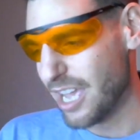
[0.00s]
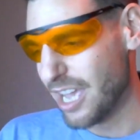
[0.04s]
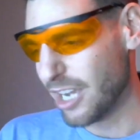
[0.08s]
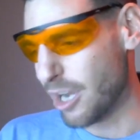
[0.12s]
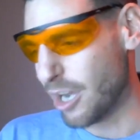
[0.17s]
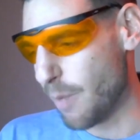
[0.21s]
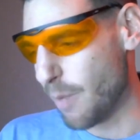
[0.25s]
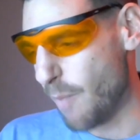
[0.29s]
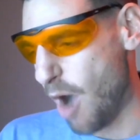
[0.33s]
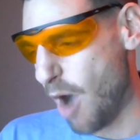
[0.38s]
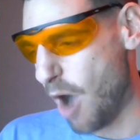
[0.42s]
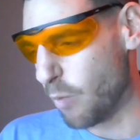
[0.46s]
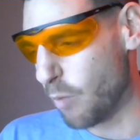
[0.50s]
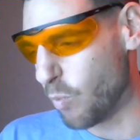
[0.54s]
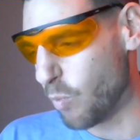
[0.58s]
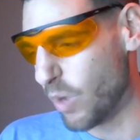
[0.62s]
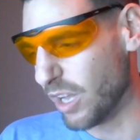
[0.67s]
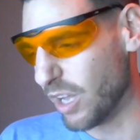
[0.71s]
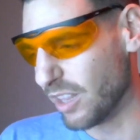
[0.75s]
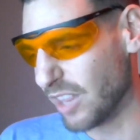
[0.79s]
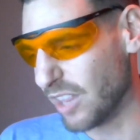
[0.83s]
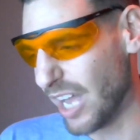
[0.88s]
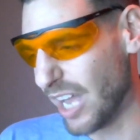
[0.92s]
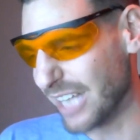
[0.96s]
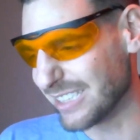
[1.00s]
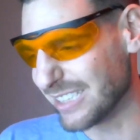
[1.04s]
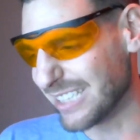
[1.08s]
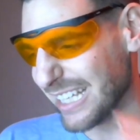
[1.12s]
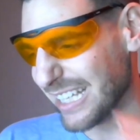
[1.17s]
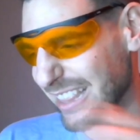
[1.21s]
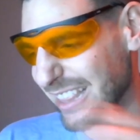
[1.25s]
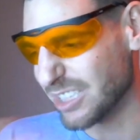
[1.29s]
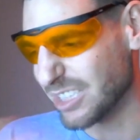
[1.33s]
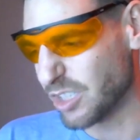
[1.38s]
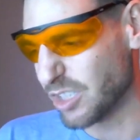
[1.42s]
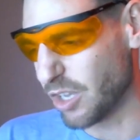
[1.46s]
Come on, Will Lutz,
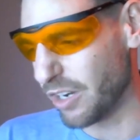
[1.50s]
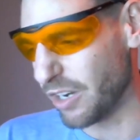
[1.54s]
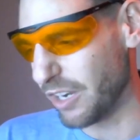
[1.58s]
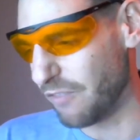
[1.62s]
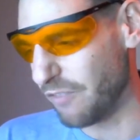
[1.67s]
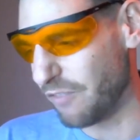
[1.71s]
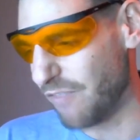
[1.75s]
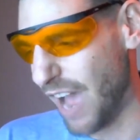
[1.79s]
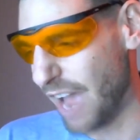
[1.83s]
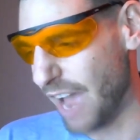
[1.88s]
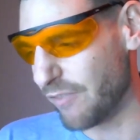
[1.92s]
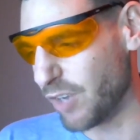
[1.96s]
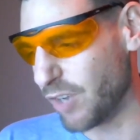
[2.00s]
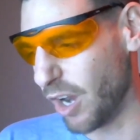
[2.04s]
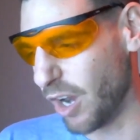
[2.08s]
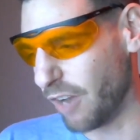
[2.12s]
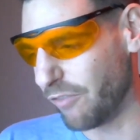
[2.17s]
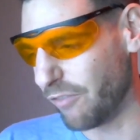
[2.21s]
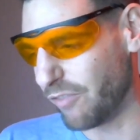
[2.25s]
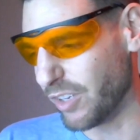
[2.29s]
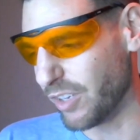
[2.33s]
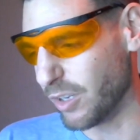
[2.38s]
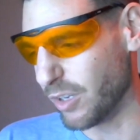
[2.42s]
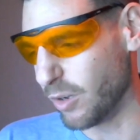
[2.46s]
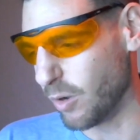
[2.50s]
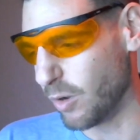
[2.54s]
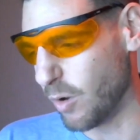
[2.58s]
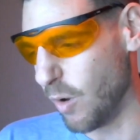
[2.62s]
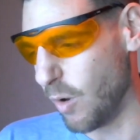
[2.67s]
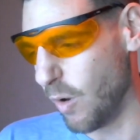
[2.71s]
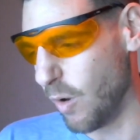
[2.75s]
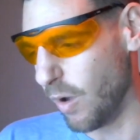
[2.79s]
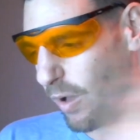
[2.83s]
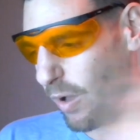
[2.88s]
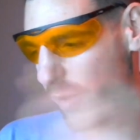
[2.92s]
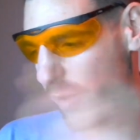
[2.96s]
hit this 35-yard field goal.